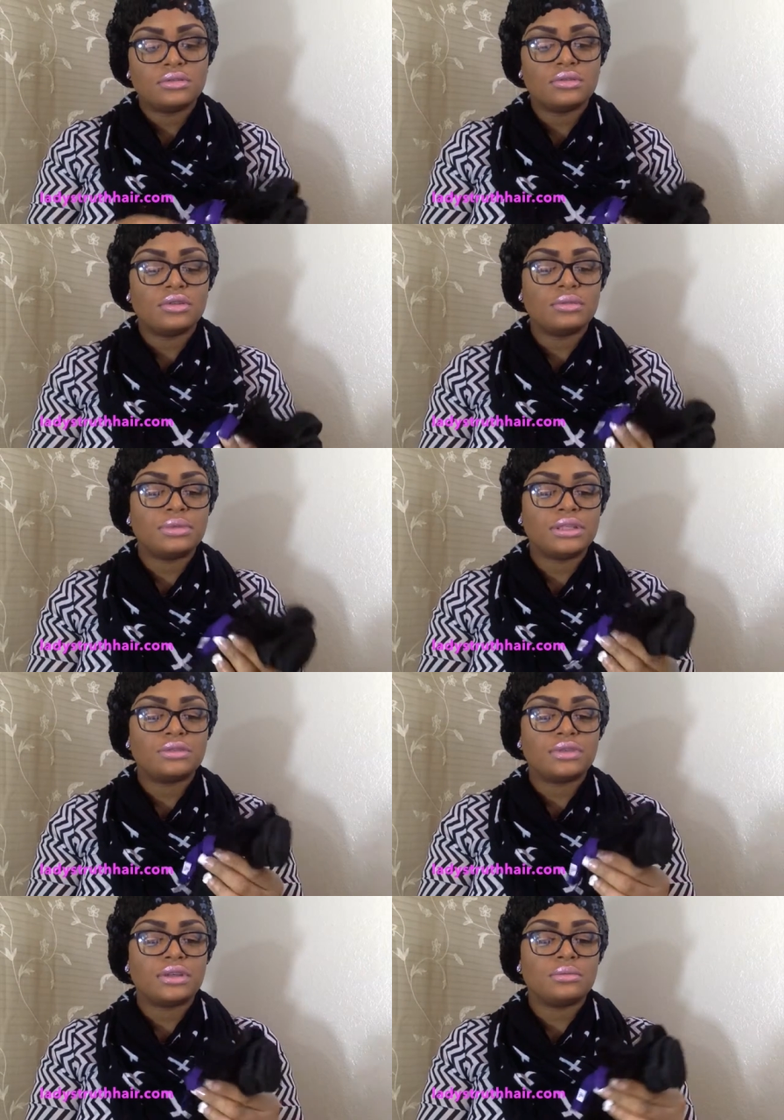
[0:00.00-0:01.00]
Lord,
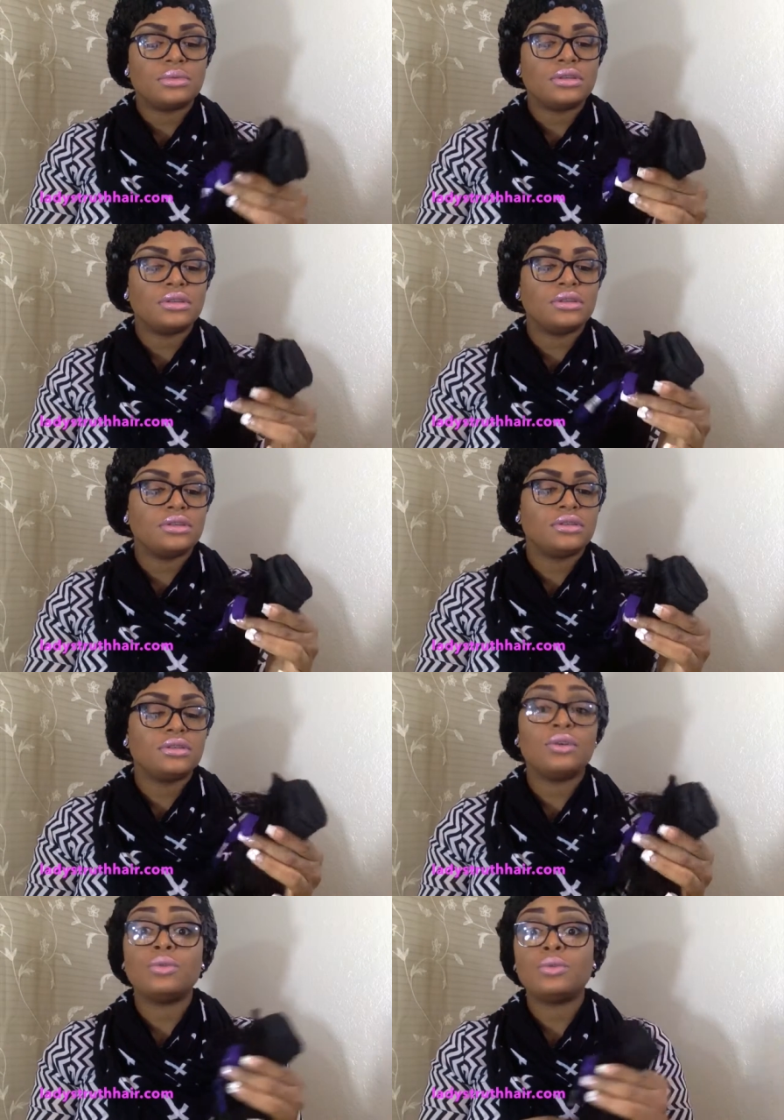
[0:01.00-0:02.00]
please forgive me.
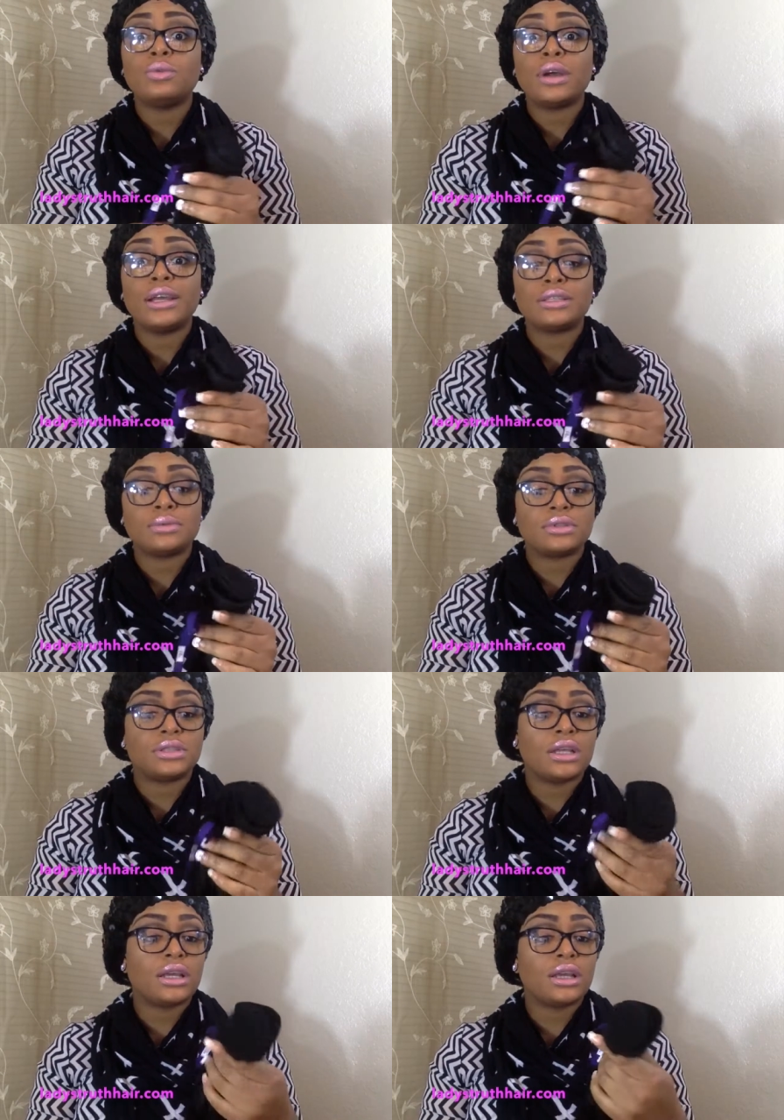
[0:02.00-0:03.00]
Ooh, I ain't supposed to
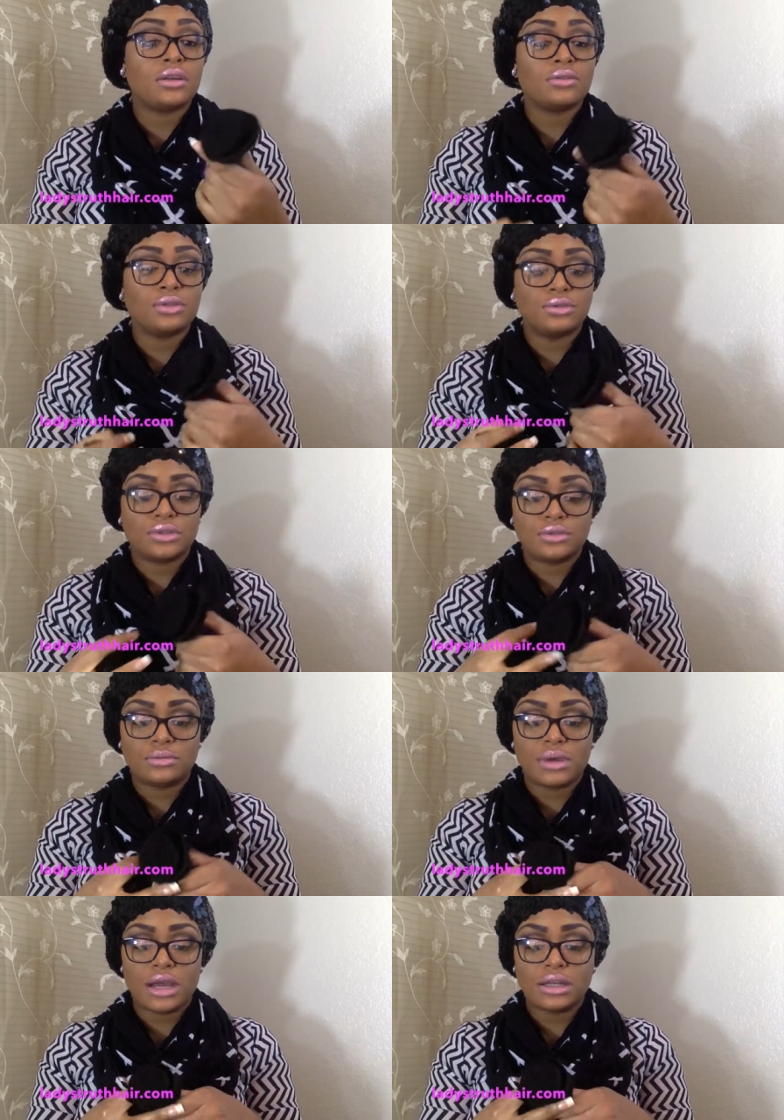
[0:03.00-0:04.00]
say that on
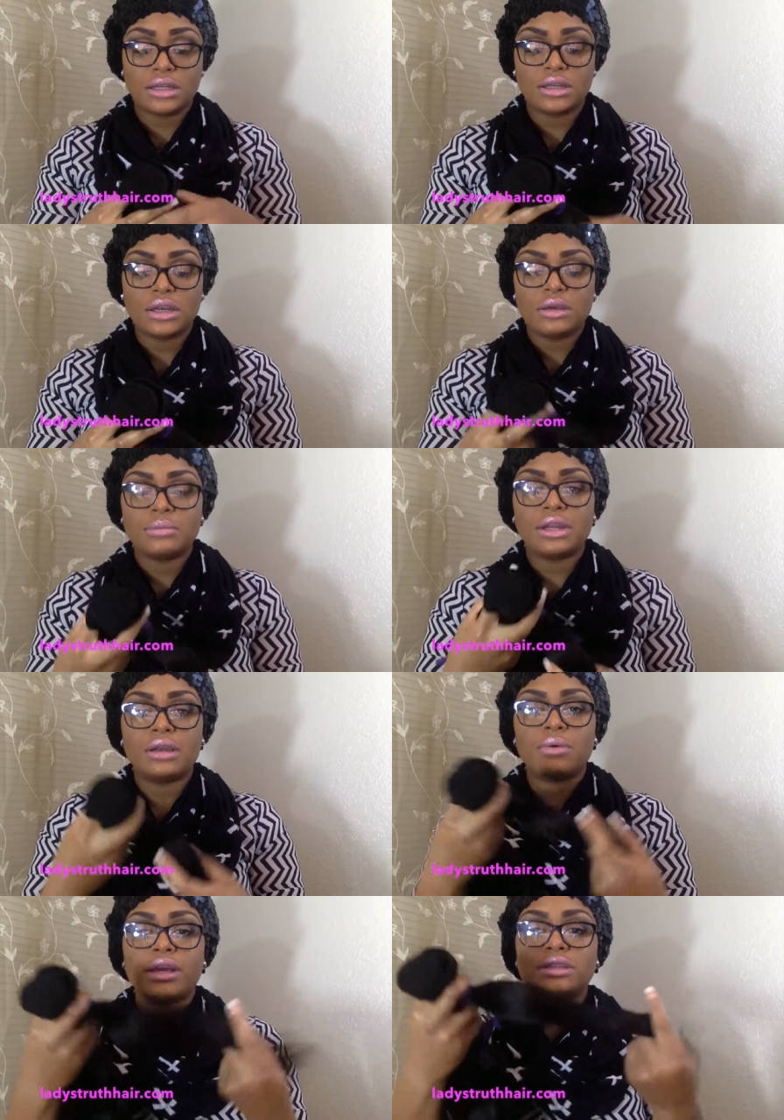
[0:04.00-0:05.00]
YouTube, probably. But
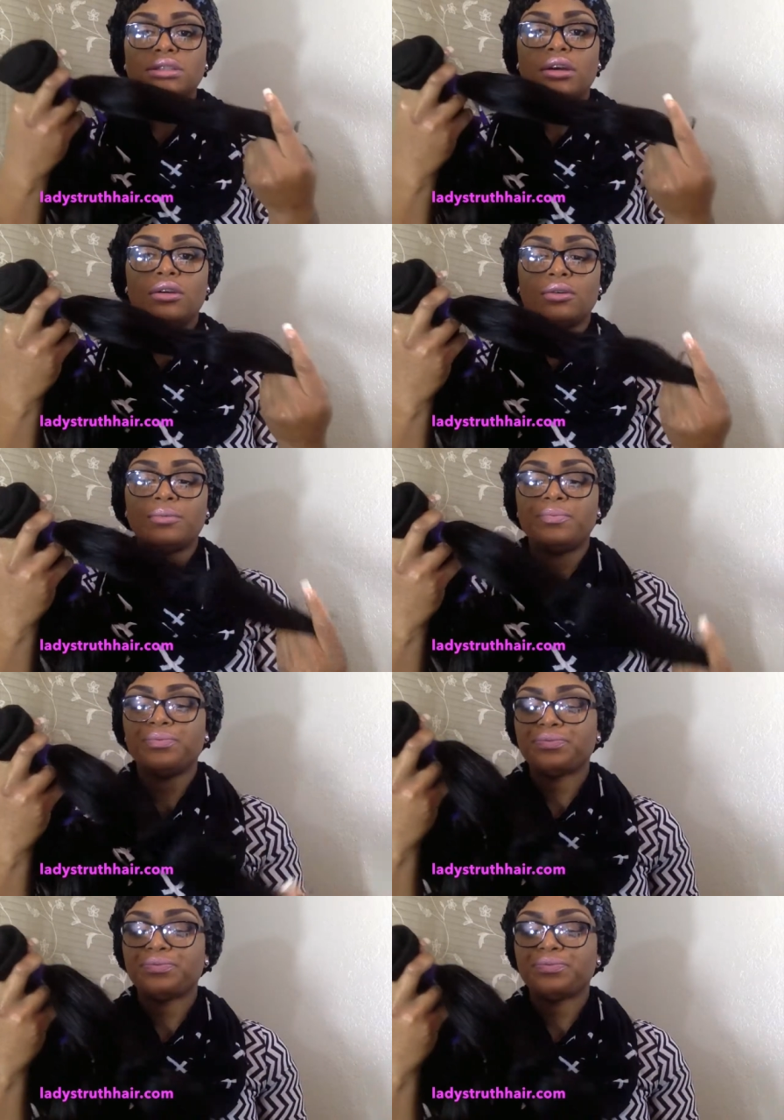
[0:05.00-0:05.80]
anyway, so...